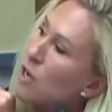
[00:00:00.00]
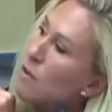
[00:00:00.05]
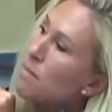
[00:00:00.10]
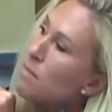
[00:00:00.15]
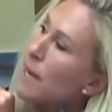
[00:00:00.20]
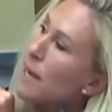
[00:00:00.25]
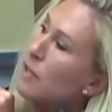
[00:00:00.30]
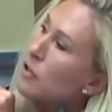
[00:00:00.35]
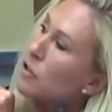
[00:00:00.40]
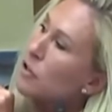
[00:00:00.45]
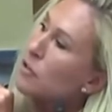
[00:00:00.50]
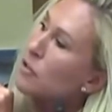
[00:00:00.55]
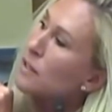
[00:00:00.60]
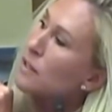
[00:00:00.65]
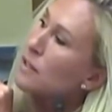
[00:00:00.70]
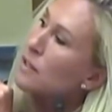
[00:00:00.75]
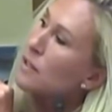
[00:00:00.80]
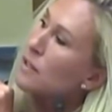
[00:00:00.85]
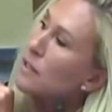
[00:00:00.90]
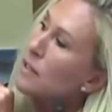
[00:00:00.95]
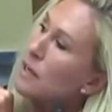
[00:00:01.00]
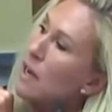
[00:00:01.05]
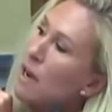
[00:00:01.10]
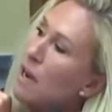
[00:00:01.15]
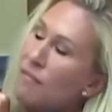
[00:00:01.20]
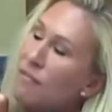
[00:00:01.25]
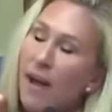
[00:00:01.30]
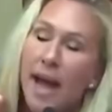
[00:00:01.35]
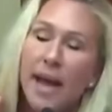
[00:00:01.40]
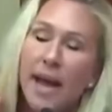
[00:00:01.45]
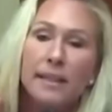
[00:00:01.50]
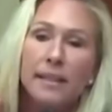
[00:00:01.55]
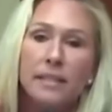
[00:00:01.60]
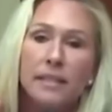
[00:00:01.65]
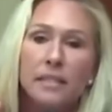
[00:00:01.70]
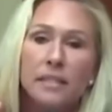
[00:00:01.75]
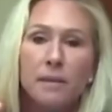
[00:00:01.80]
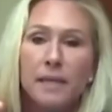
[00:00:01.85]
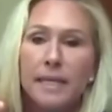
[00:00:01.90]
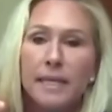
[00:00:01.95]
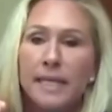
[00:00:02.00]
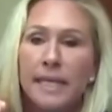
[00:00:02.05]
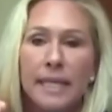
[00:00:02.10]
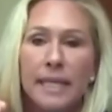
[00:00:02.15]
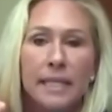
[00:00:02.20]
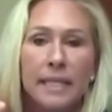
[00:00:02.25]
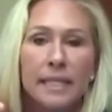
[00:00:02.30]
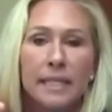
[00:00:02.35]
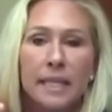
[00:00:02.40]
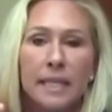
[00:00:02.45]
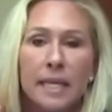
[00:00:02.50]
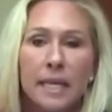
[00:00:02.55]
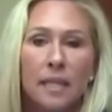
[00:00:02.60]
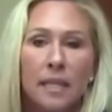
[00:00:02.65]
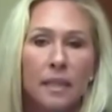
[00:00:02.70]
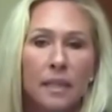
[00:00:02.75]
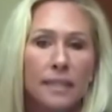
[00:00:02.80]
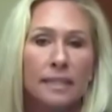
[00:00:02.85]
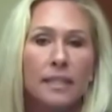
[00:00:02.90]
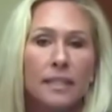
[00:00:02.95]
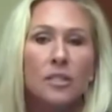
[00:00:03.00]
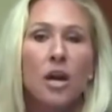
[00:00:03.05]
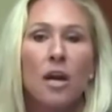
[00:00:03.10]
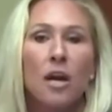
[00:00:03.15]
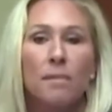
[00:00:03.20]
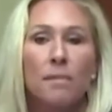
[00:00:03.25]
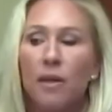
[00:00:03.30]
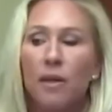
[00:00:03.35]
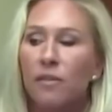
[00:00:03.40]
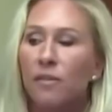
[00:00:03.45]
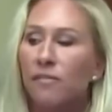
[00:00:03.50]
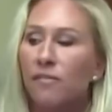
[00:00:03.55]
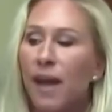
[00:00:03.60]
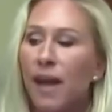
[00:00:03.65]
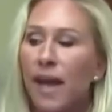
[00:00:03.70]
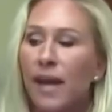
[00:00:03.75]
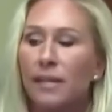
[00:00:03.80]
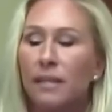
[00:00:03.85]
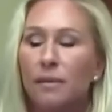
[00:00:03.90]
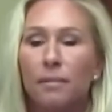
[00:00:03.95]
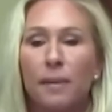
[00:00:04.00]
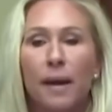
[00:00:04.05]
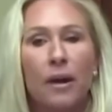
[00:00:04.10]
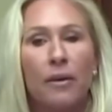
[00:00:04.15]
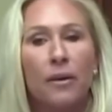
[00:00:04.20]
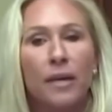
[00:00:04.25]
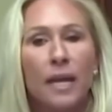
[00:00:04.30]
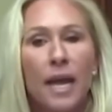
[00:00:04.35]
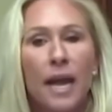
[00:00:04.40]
makers, a fact that's been hidden. Let's talk about the fact about,